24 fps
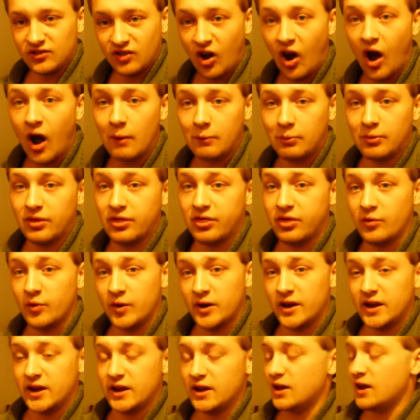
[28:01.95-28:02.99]
top
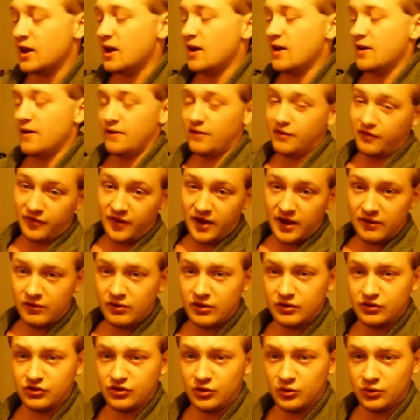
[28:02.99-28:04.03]
3
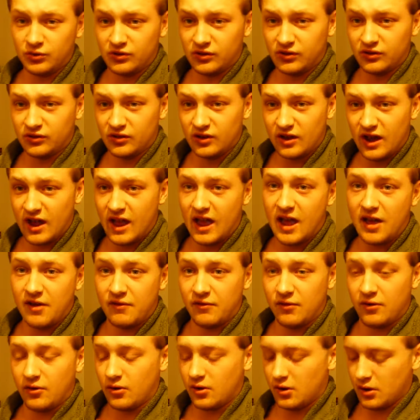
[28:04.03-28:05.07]
favorite juices
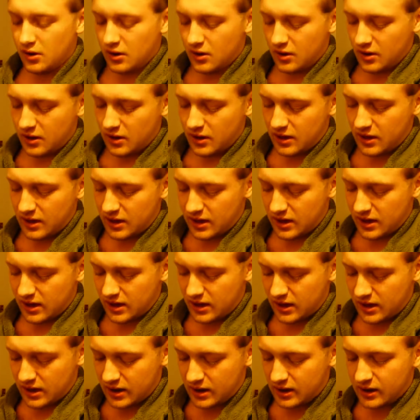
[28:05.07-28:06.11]
ever.
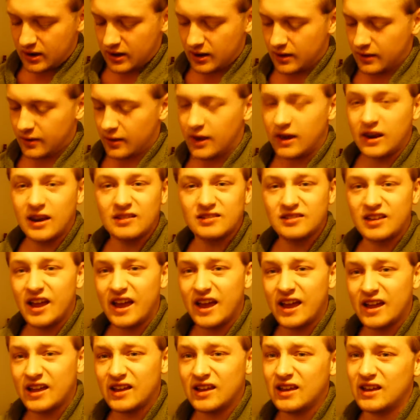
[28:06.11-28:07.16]
In a
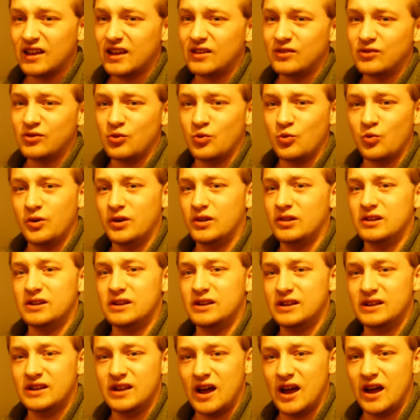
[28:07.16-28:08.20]
tank, it's
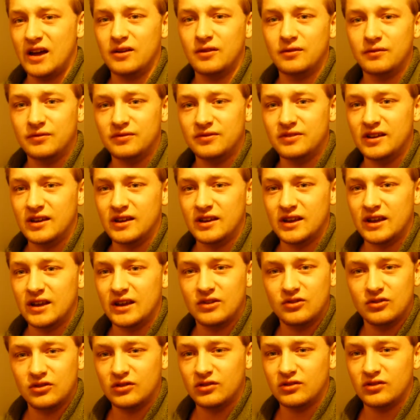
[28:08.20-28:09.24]
really kind of dinky.
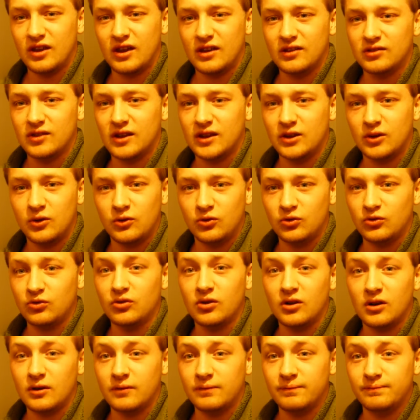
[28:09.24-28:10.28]
It just tastes like you just
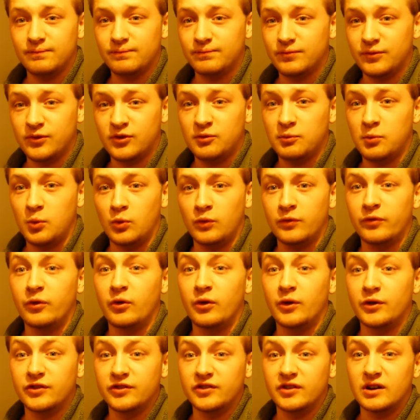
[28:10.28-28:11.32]
took a
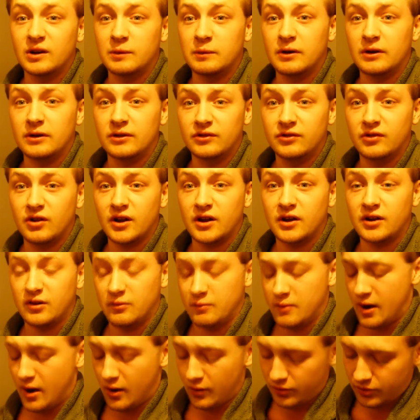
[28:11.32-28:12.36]
spoonful of cinnamon and stuck it in your
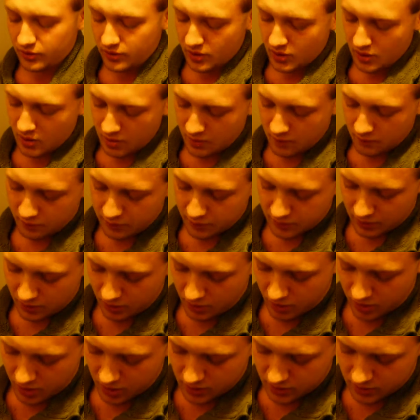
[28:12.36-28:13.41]
mouth. But
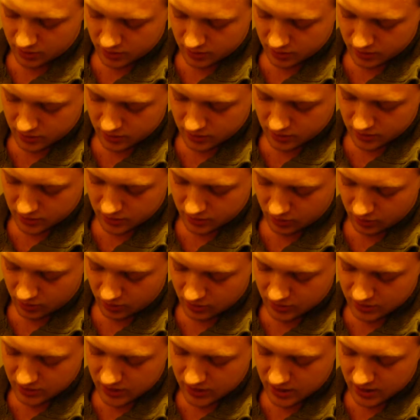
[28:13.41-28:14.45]
on an
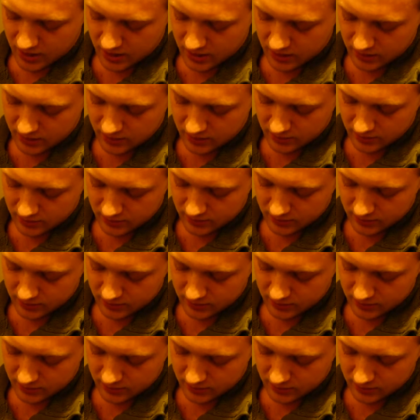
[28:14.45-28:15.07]
RDA,